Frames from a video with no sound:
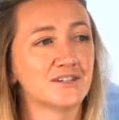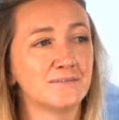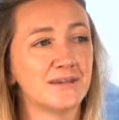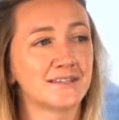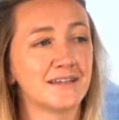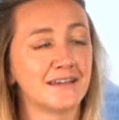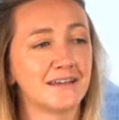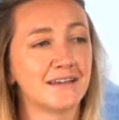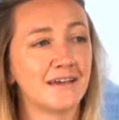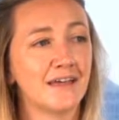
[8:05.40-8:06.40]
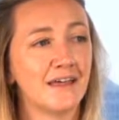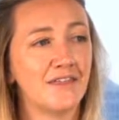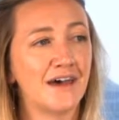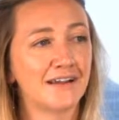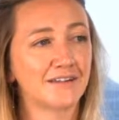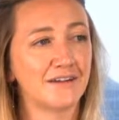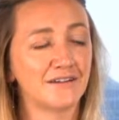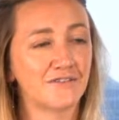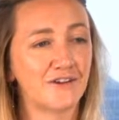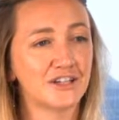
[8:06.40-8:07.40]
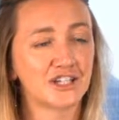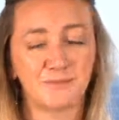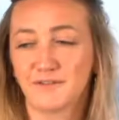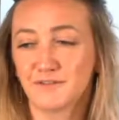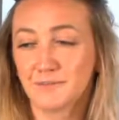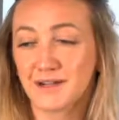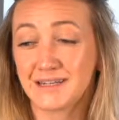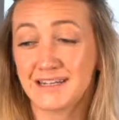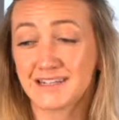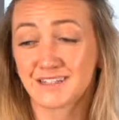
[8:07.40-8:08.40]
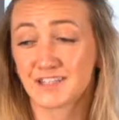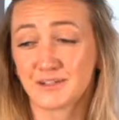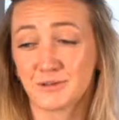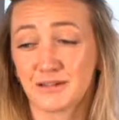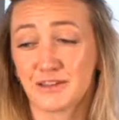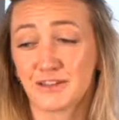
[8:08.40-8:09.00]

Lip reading: just missing that kind of friendship. Even my niece, she's only